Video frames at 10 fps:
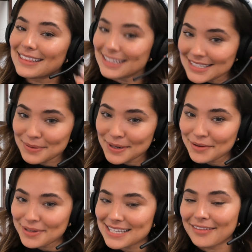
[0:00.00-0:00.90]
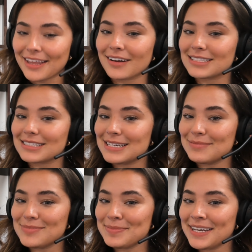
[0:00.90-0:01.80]
this is what it would sound like on a
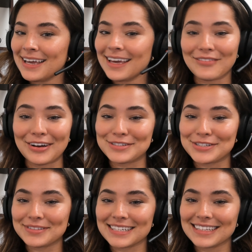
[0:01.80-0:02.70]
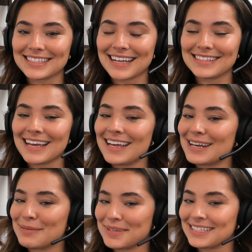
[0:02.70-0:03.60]
Teams meeting if I was using this headset
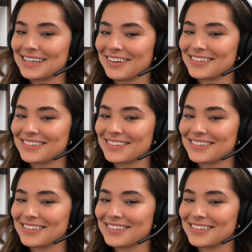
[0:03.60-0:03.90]
in a busy call